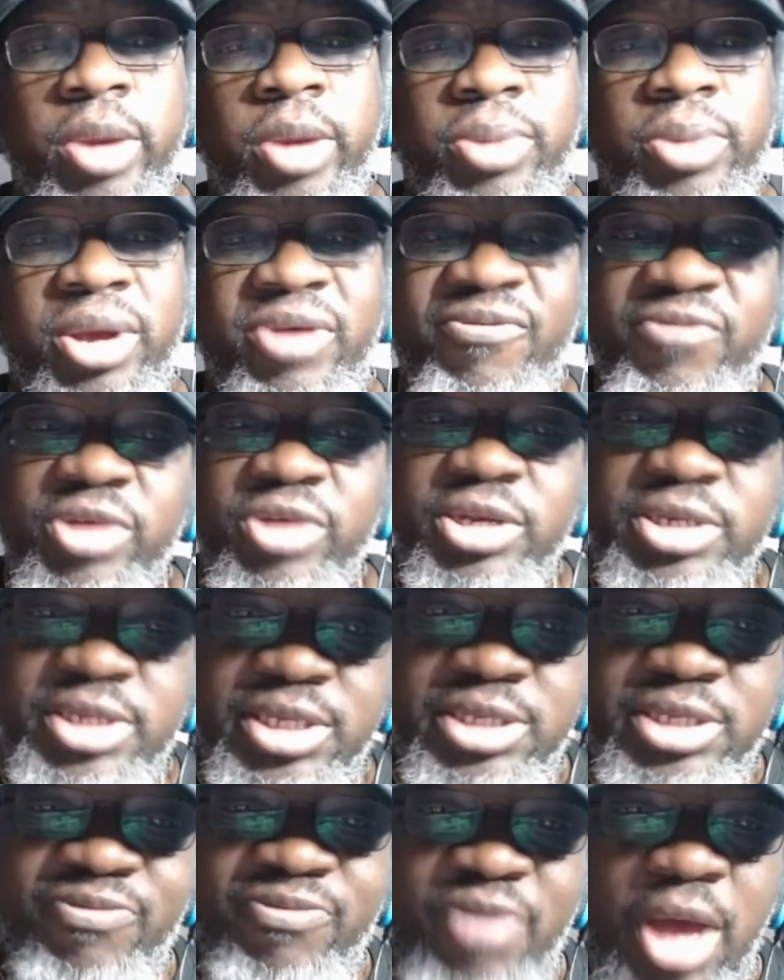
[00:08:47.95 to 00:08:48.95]
But for
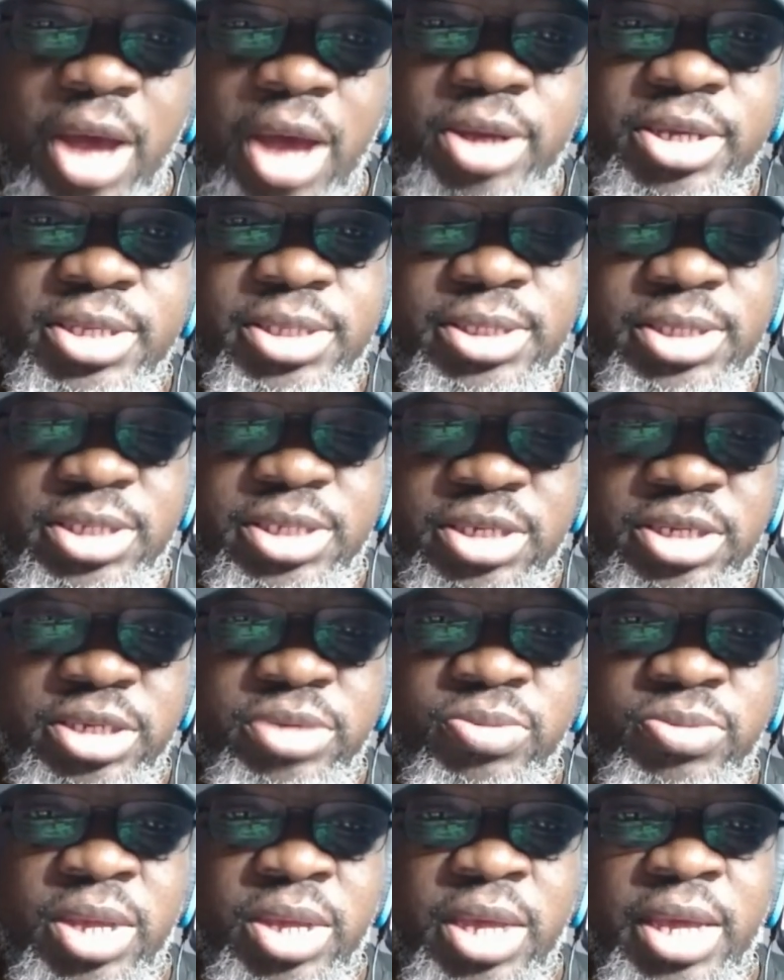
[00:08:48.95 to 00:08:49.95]
this Falcons
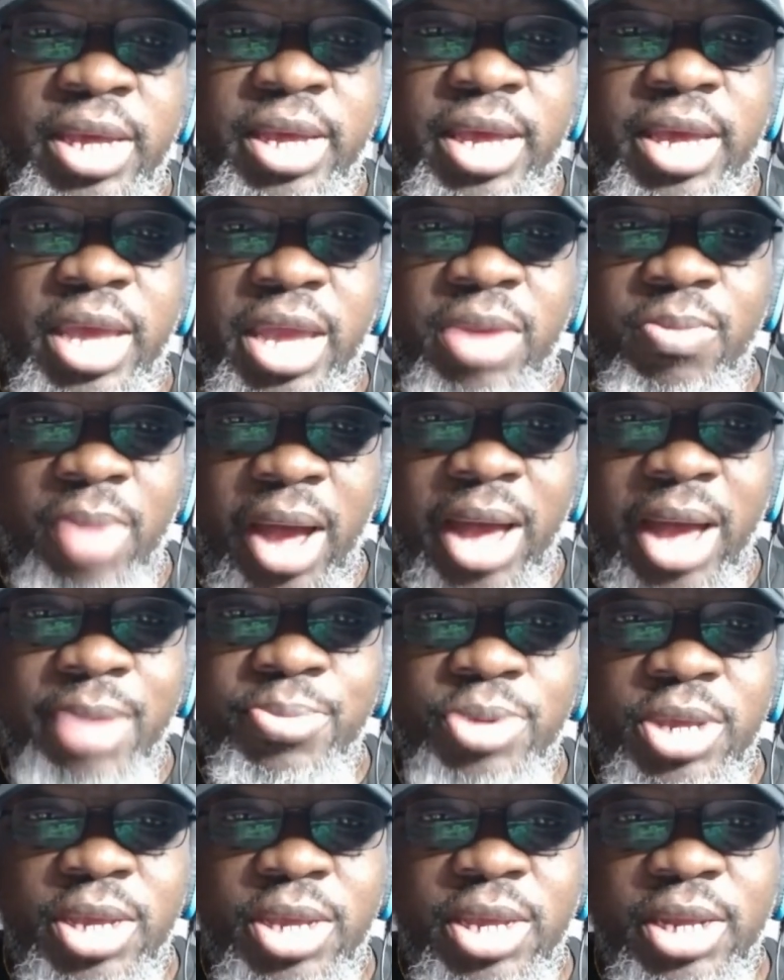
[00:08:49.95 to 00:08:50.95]
team, in my
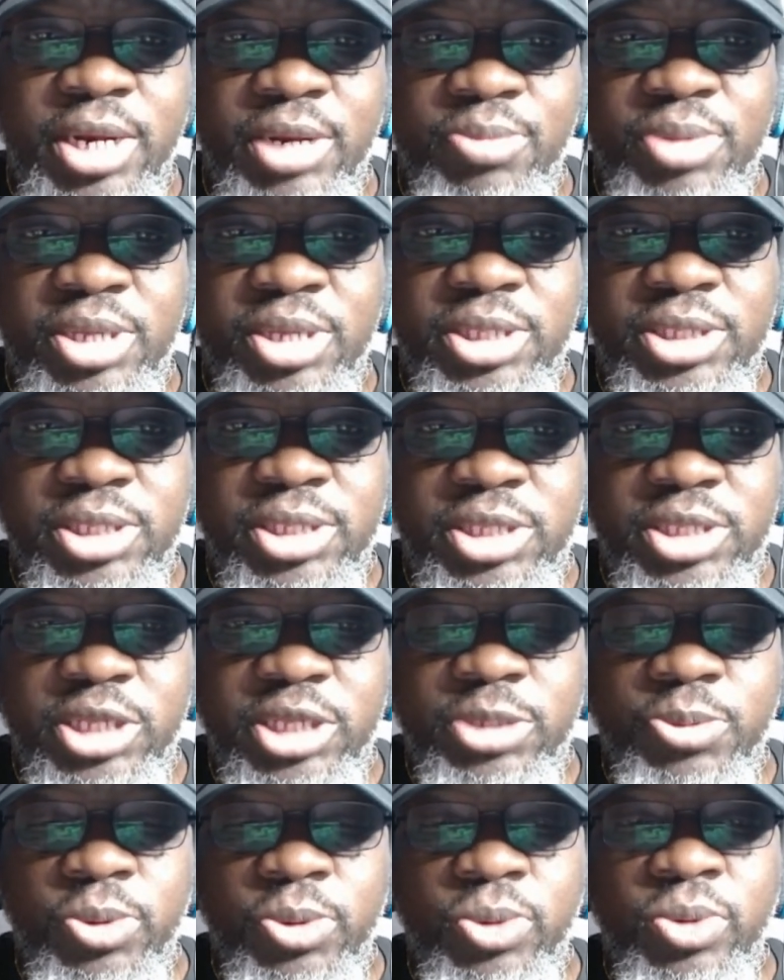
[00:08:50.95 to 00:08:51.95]
opinion, to be
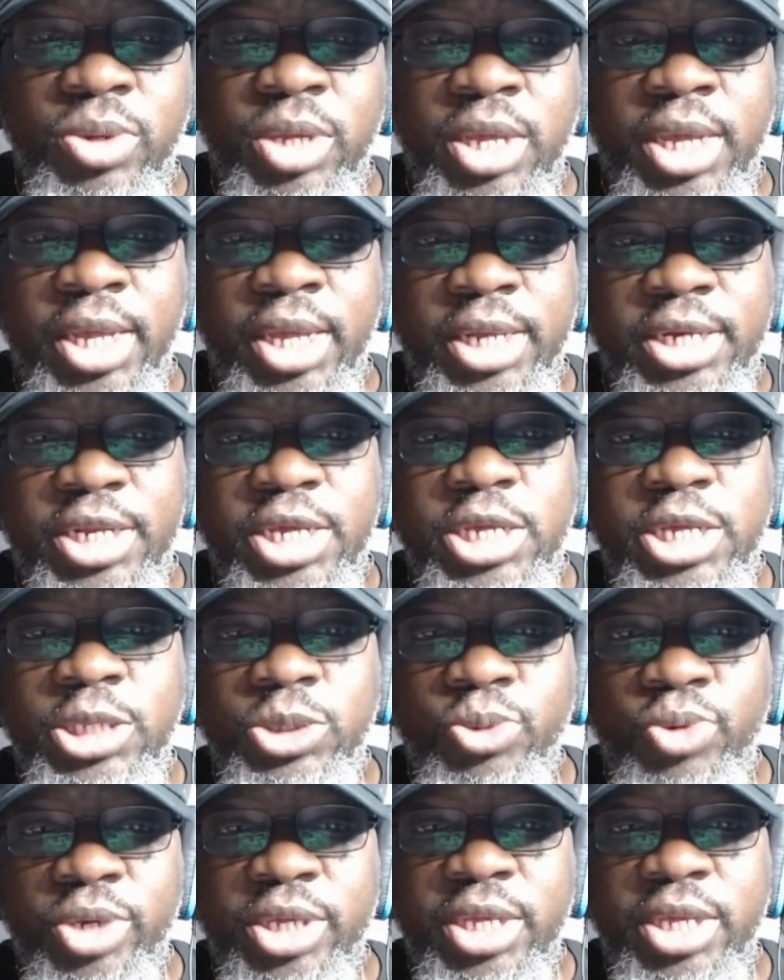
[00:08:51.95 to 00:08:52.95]
successful, these
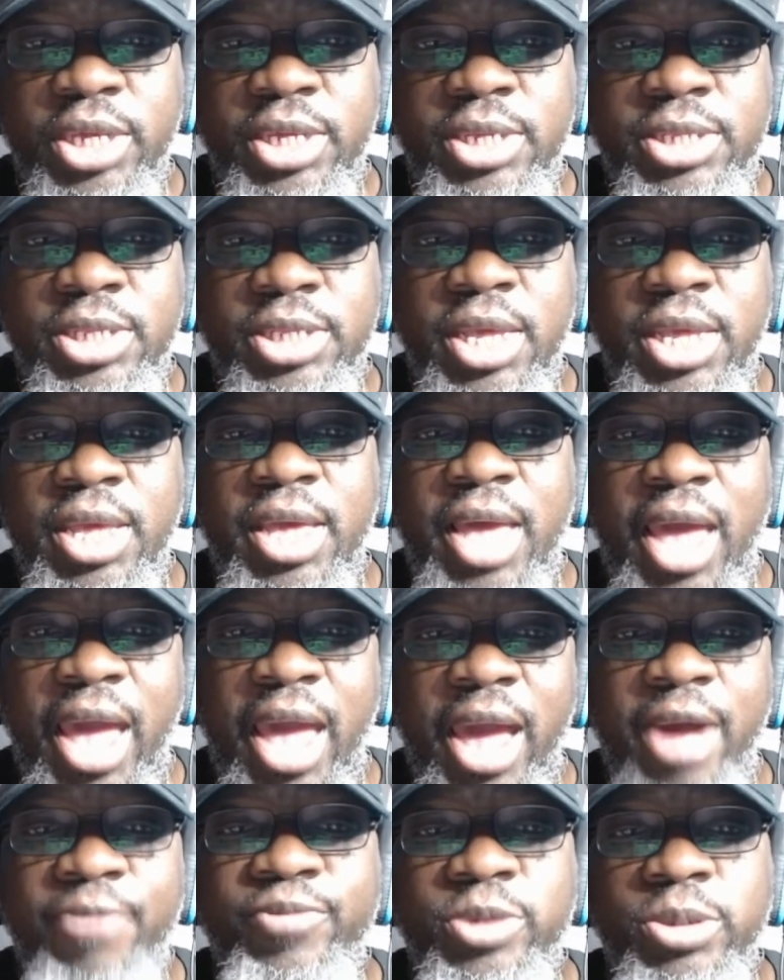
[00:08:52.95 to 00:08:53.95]
rookies
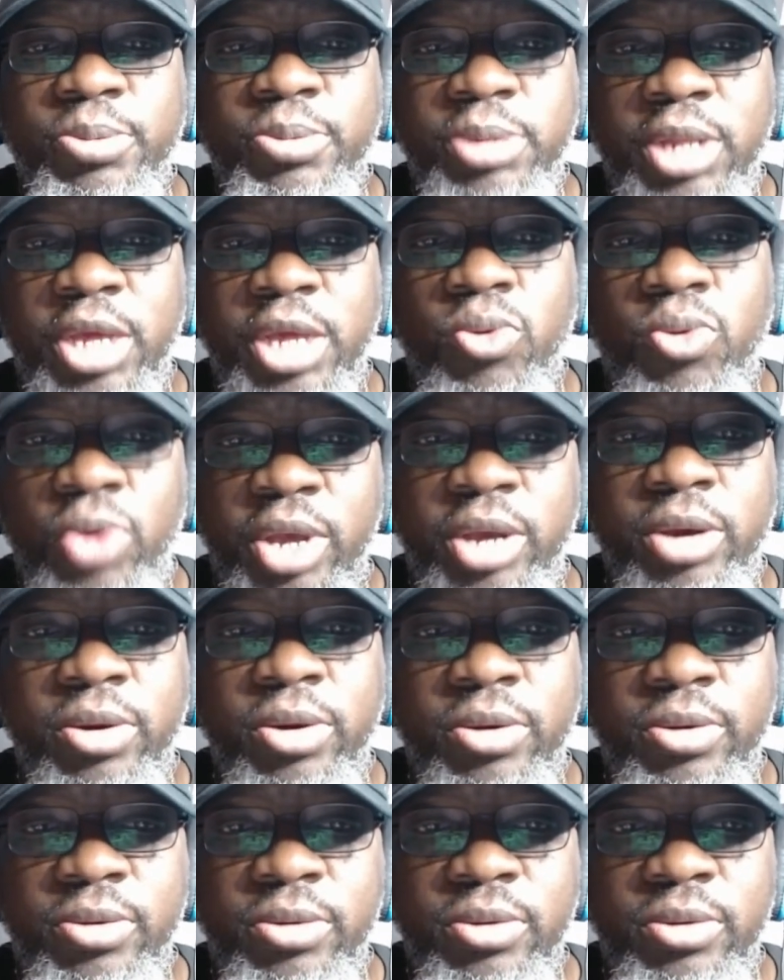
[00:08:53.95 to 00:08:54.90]
have to play well,